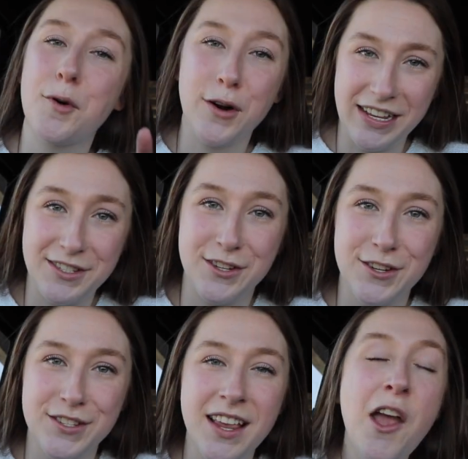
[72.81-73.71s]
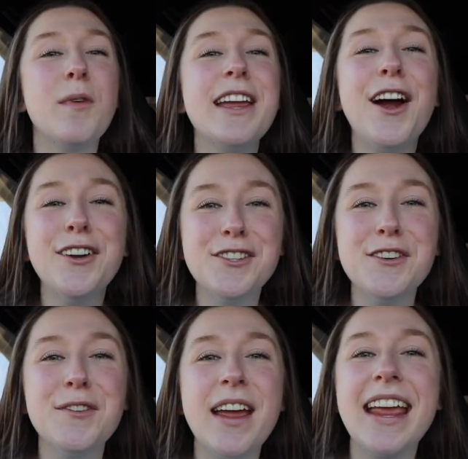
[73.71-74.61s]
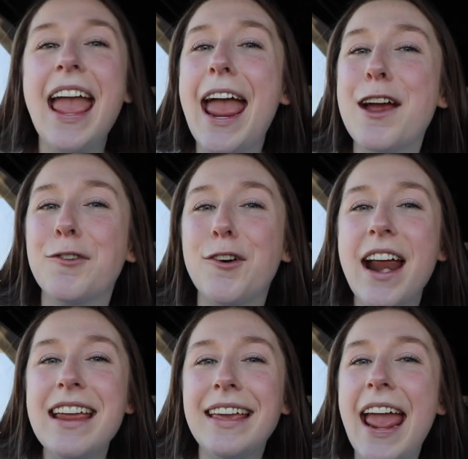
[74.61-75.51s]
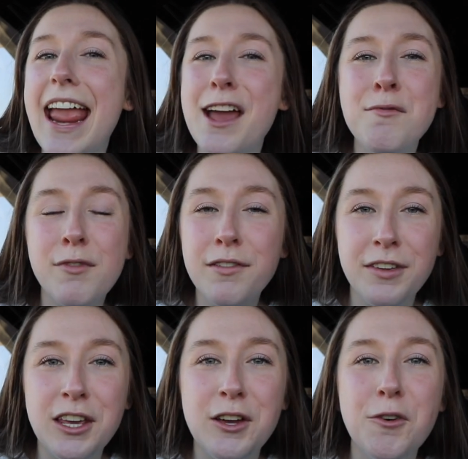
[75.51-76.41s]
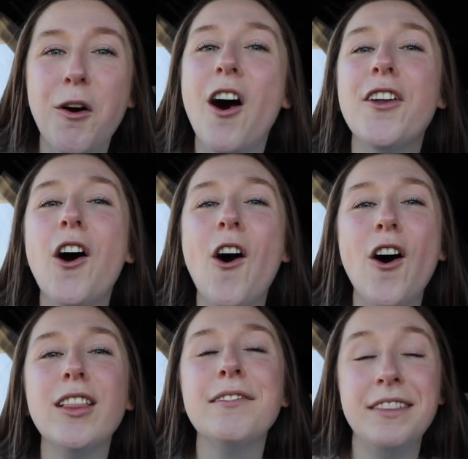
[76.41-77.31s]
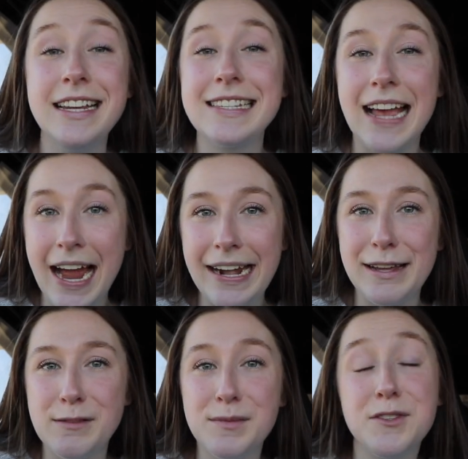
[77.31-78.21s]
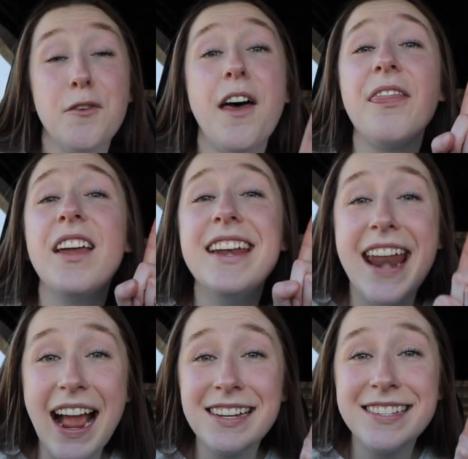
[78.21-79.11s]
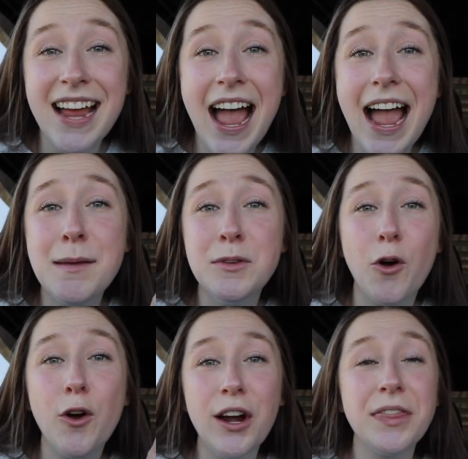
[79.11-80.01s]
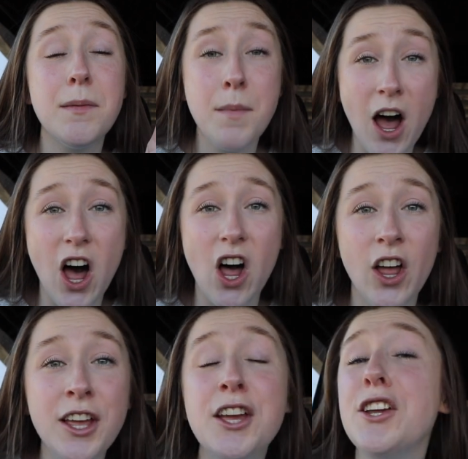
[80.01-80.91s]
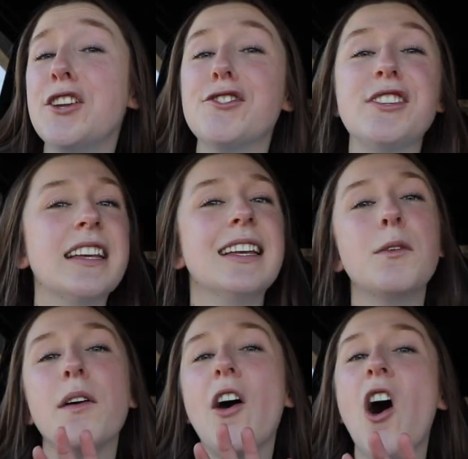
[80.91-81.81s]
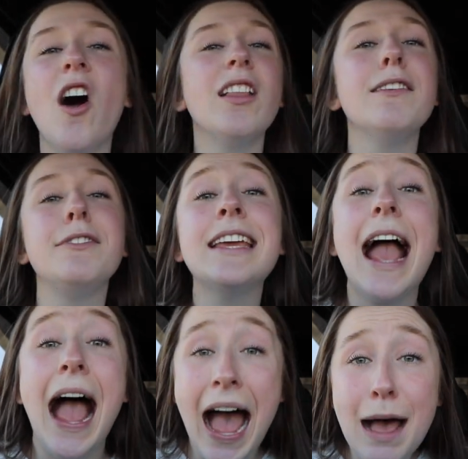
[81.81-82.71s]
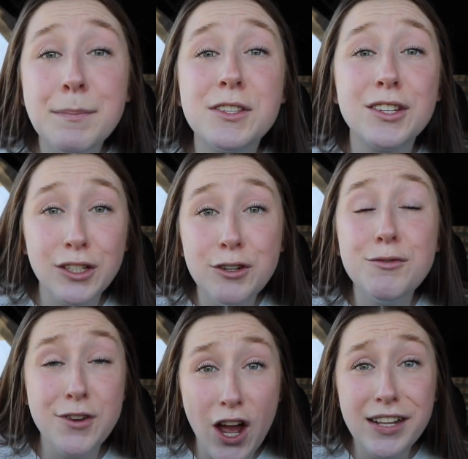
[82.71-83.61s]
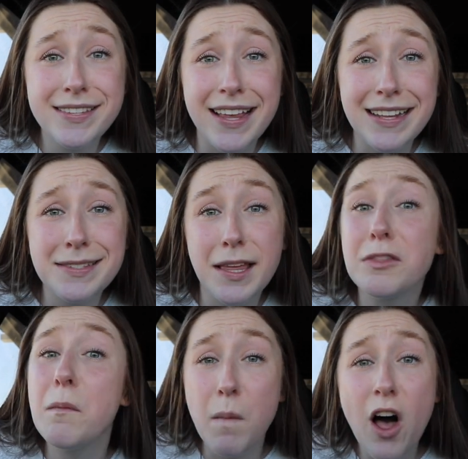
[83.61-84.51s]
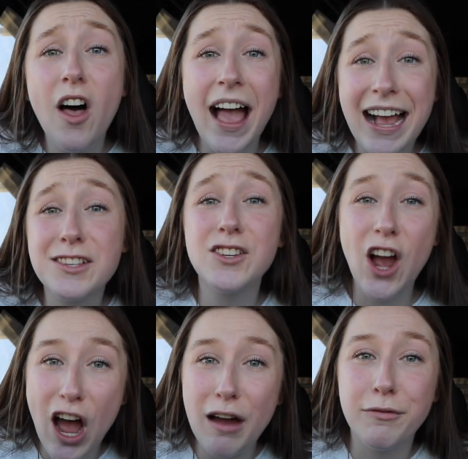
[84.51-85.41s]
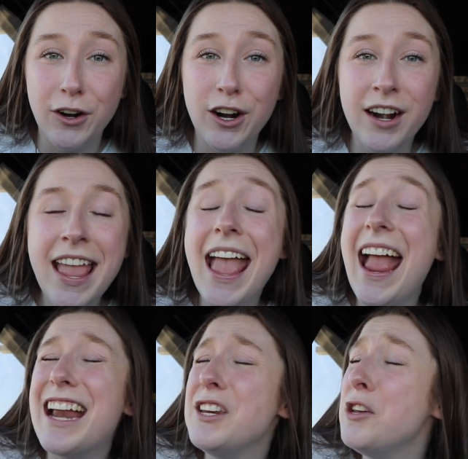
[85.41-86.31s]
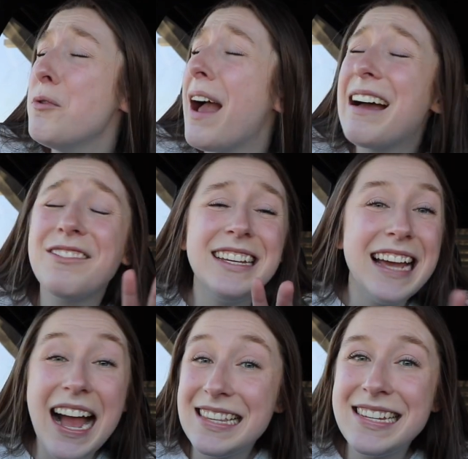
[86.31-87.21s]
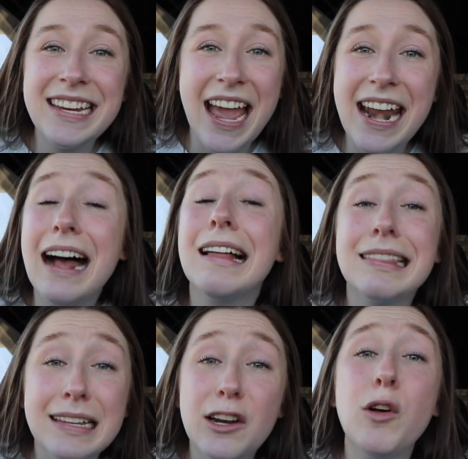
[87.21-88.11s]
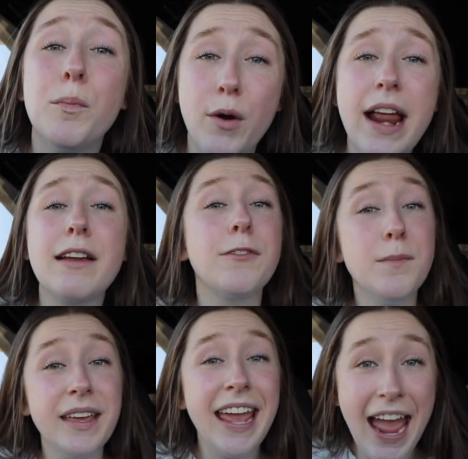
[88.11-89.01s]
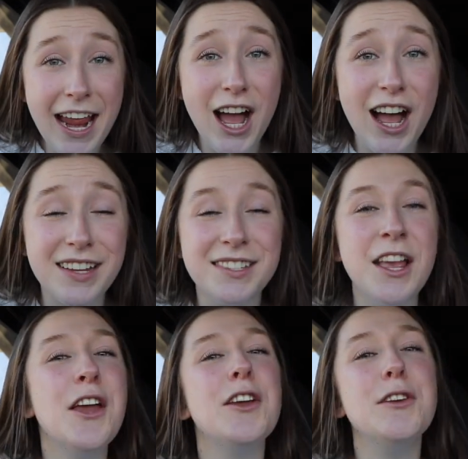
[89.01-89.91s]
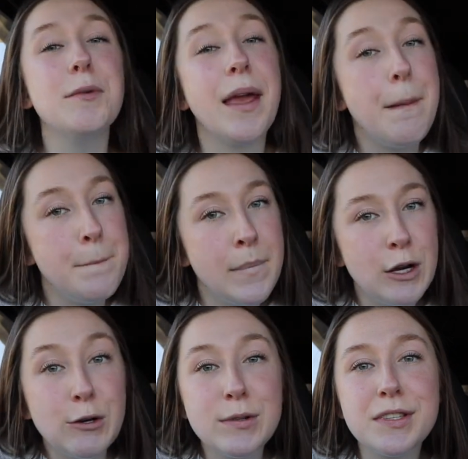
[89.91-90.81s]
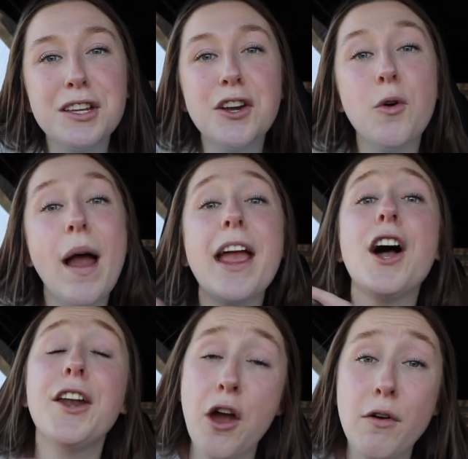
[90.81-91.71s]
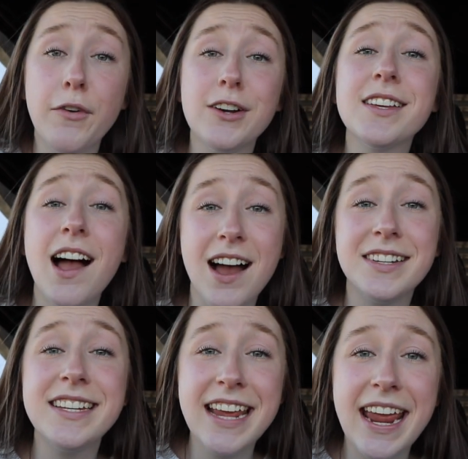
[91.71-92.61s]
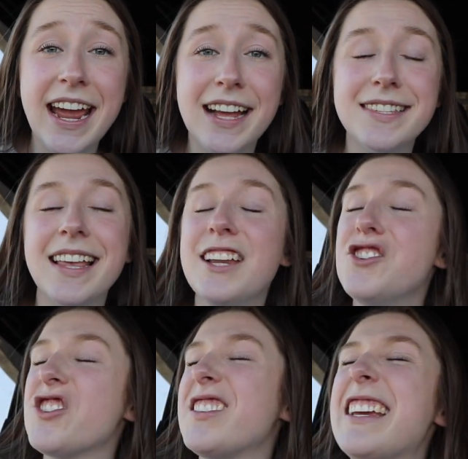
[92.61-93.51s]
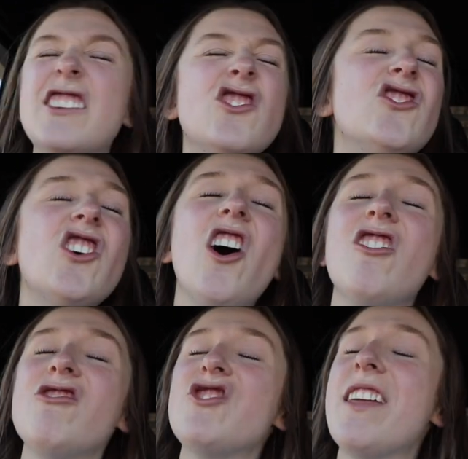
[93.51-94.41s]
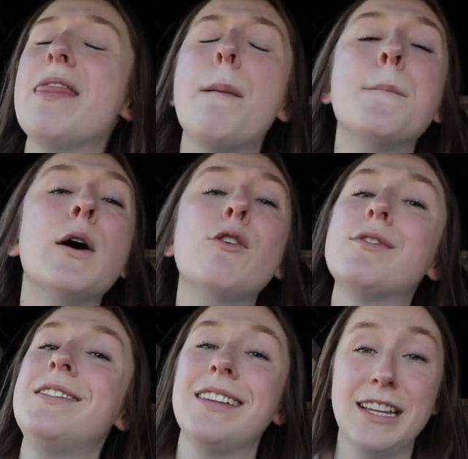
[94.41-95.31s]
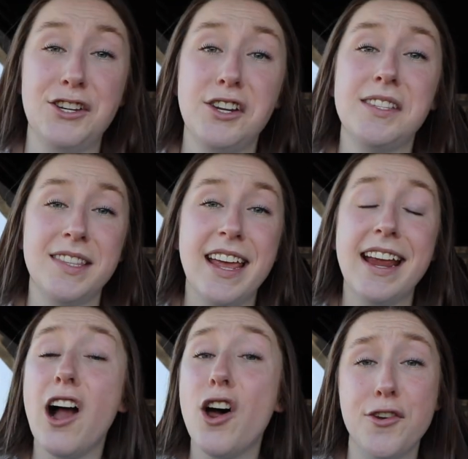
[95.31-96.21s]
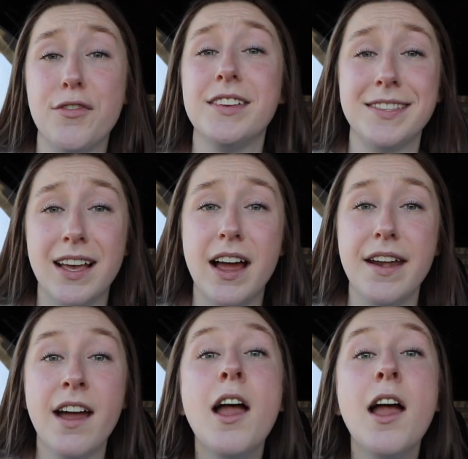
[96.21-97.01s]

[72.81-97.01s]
pretzels. We are doing a rank and review on all of these items so that the next time you're at the mall, you're dealing with all of the absolute nonsense that the mall has to offer, and you have got to get a little break from the chaos, you can mosey your way on over to Auntie Anne's and just indulge in the most delicious thing under the sun,